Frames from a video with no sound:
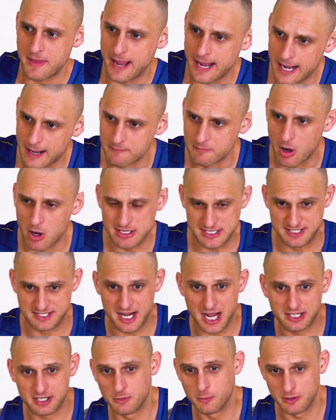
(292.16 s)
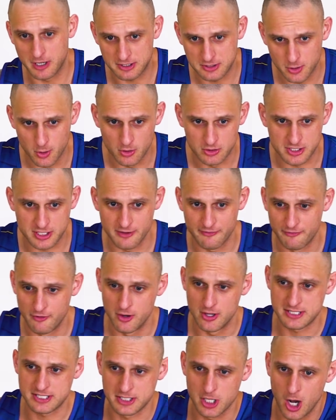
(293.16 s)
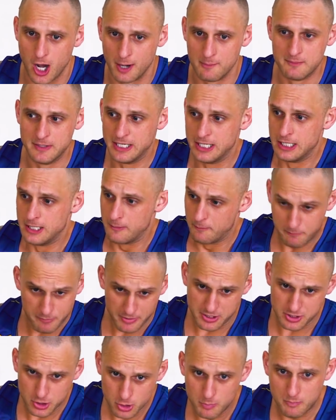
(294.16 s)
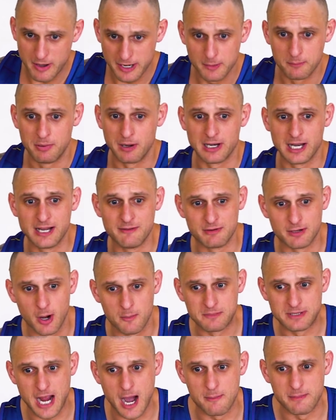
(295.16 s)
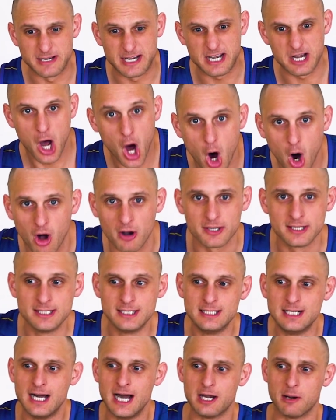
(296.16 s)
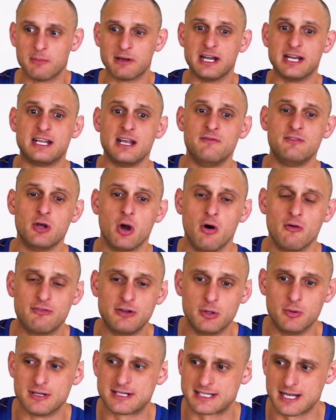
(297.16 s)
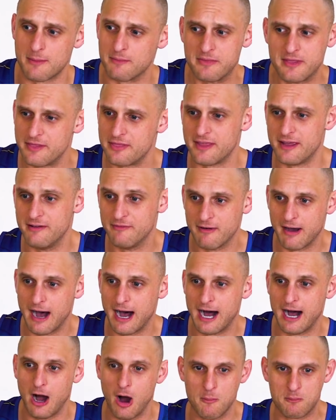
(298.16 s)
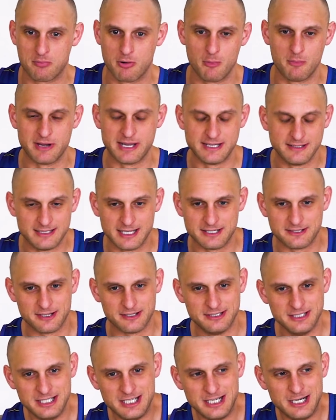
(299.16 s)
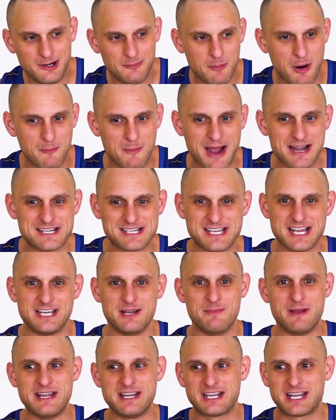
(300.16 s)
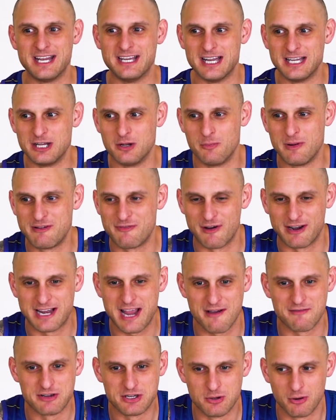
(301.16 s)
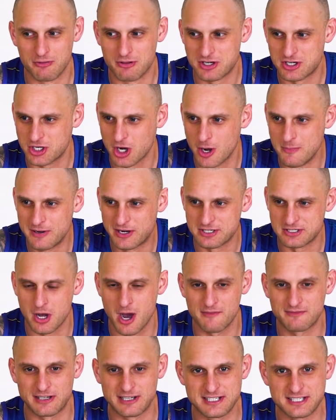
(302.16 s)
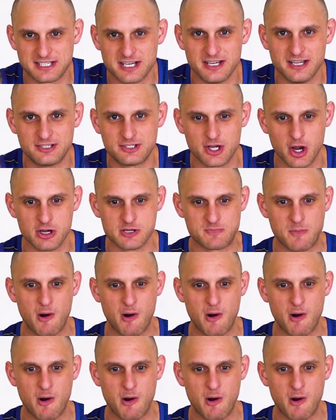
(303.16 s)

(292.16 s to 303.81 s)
Um, I stuttered when I talked to you the first time, but you better believe it. I'm coming in hot. and I'm going to give your viewers something that they've uh, I probably, and uh, my mate said to me, it'll be funny having you on the show because I have to listen to Joe's